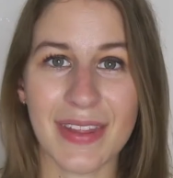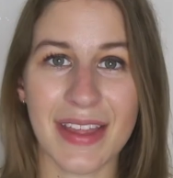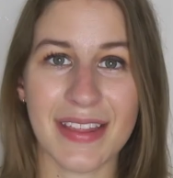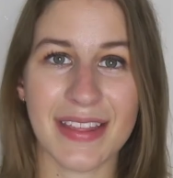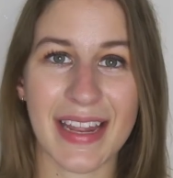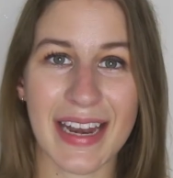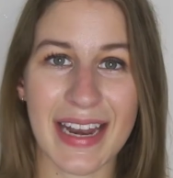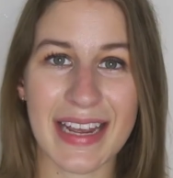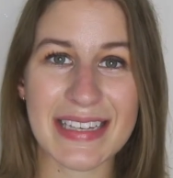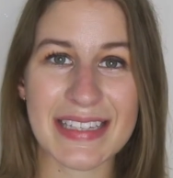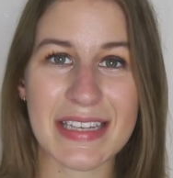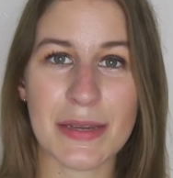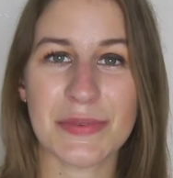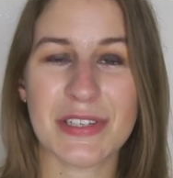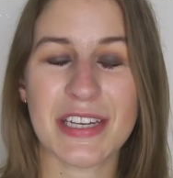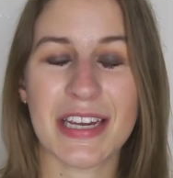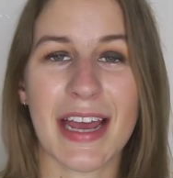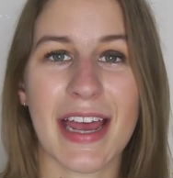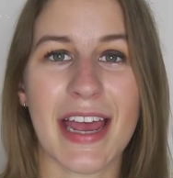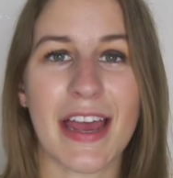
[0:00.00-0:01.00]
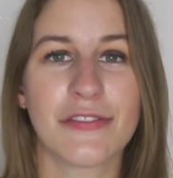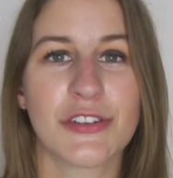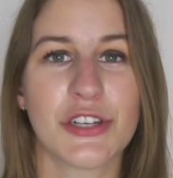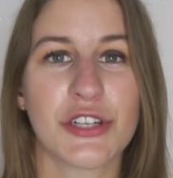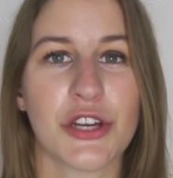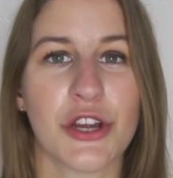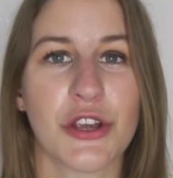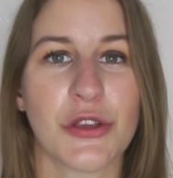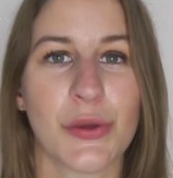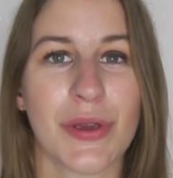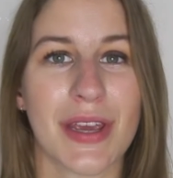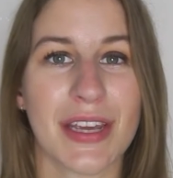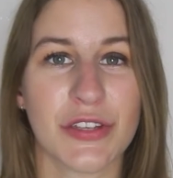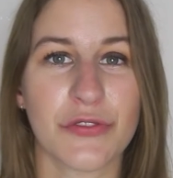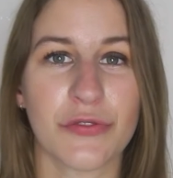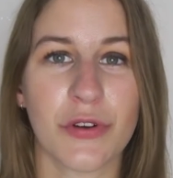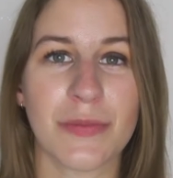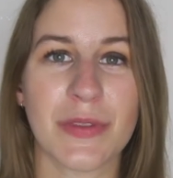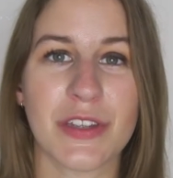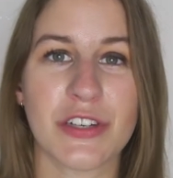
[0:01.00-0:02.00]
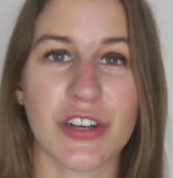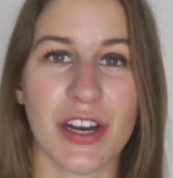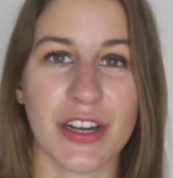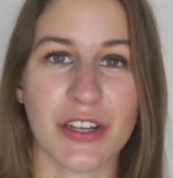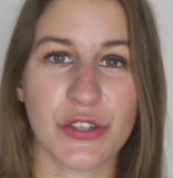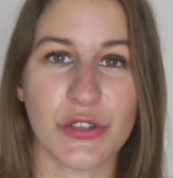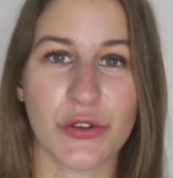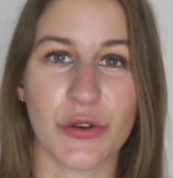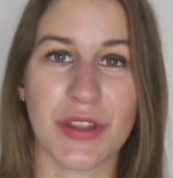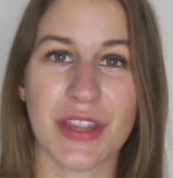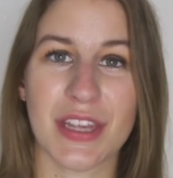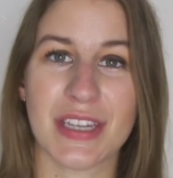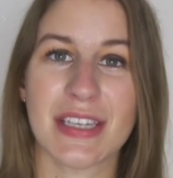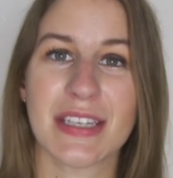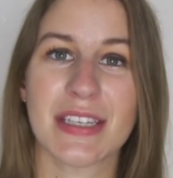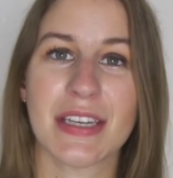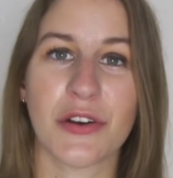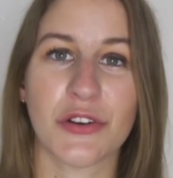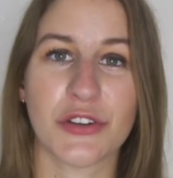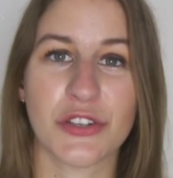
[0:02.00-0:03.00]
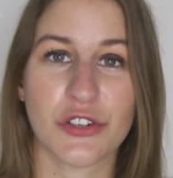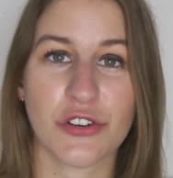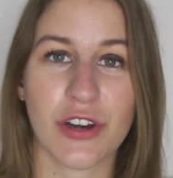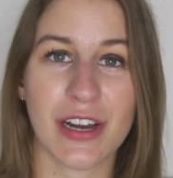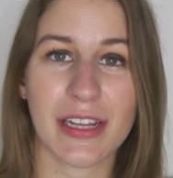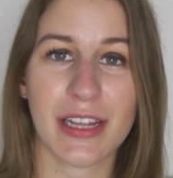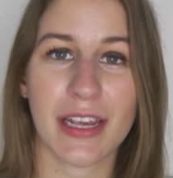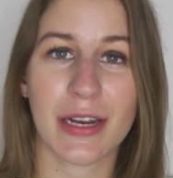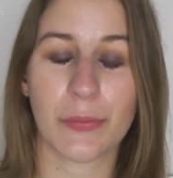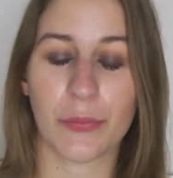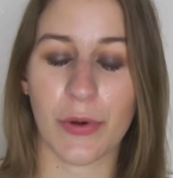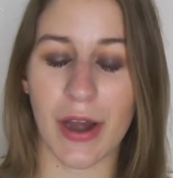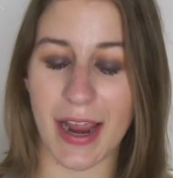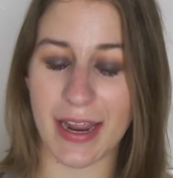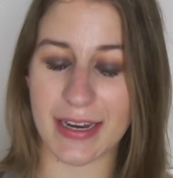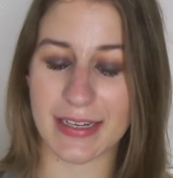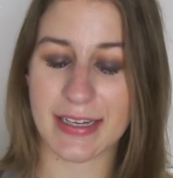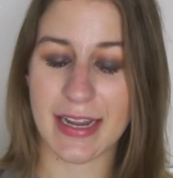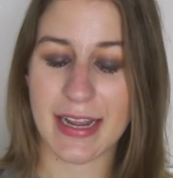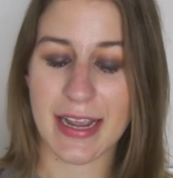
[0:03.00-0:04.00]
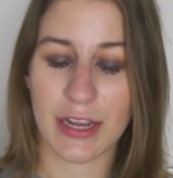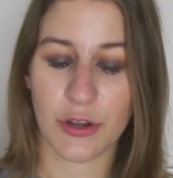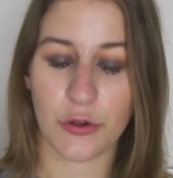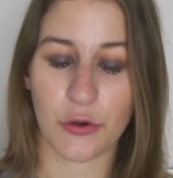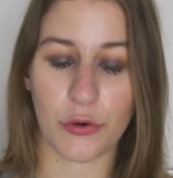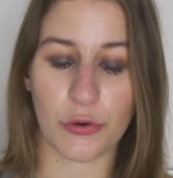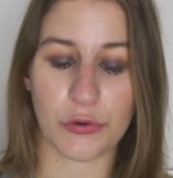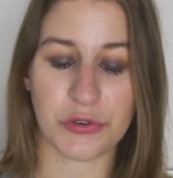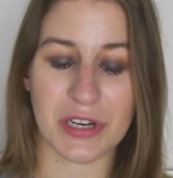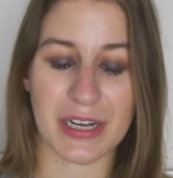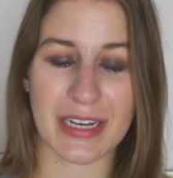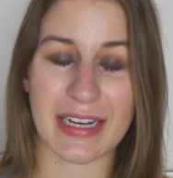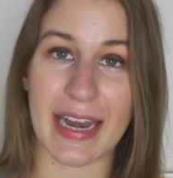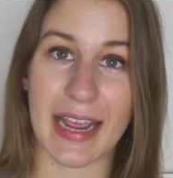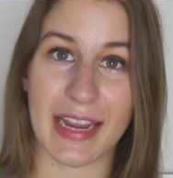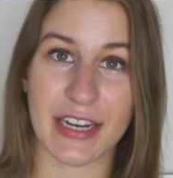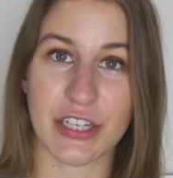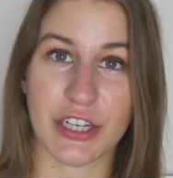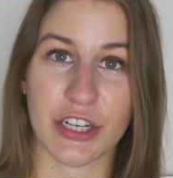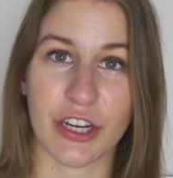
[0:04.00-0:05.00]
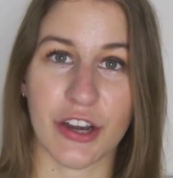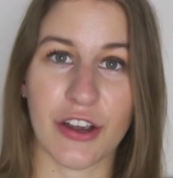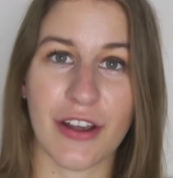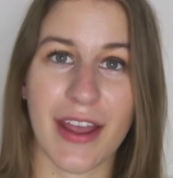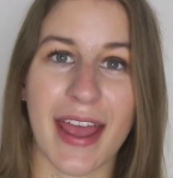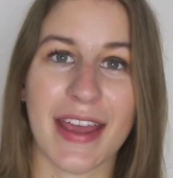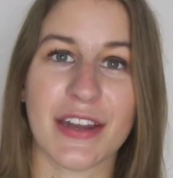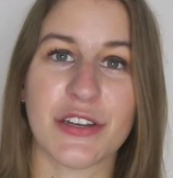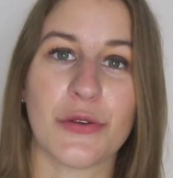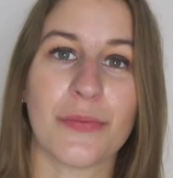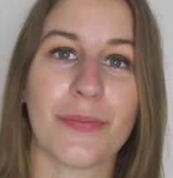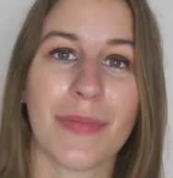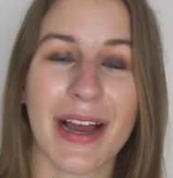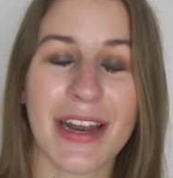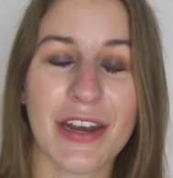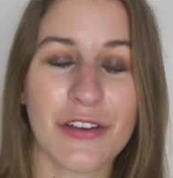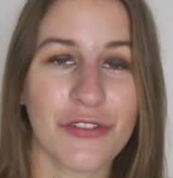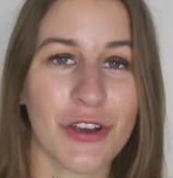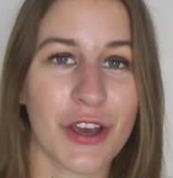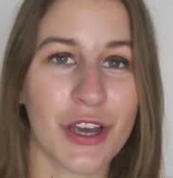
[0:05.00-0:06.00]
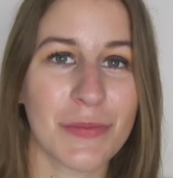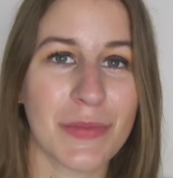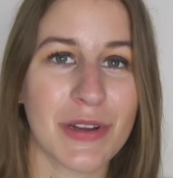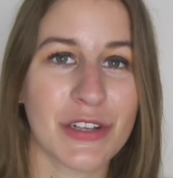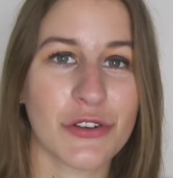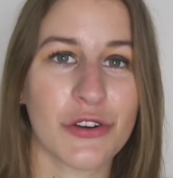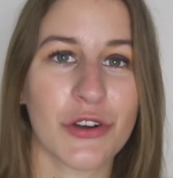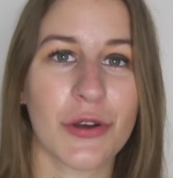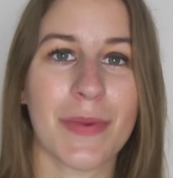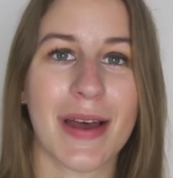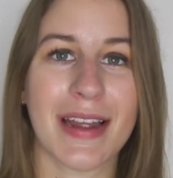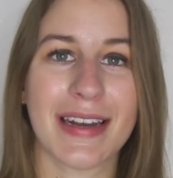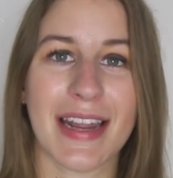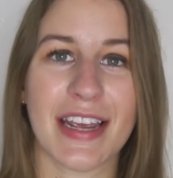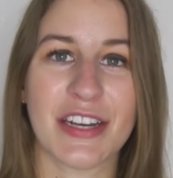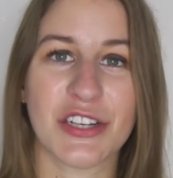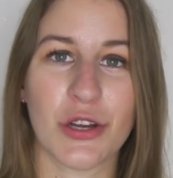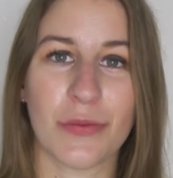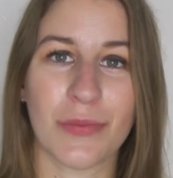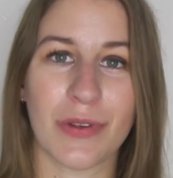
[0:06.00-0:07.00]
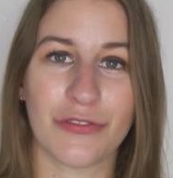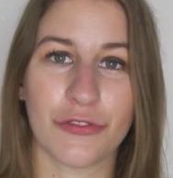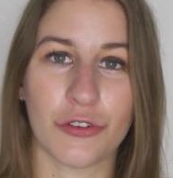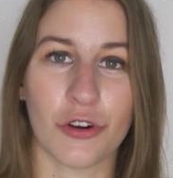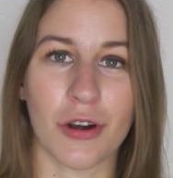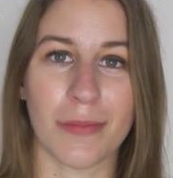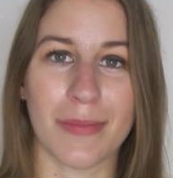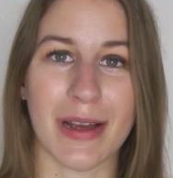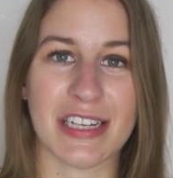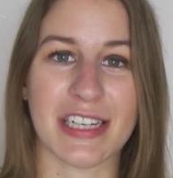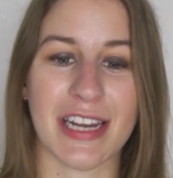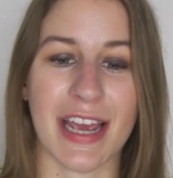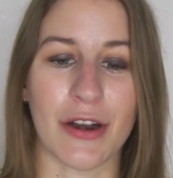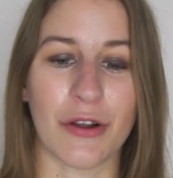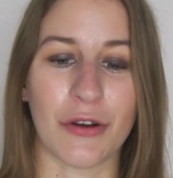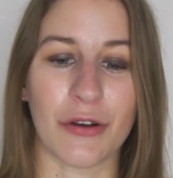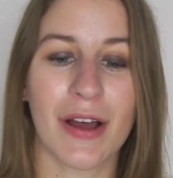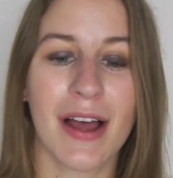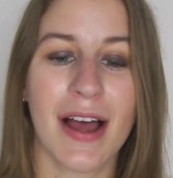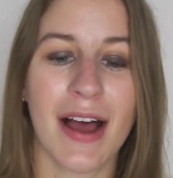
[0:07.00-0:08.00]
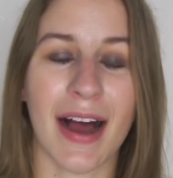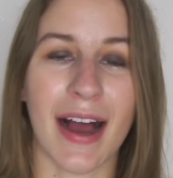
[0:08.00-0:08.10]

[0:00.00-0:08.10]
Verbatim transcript: The next lipstick I have to show you is from the drugstore. This is an Australian brand called Natio and you might have heard me talk about Natio before on my channel.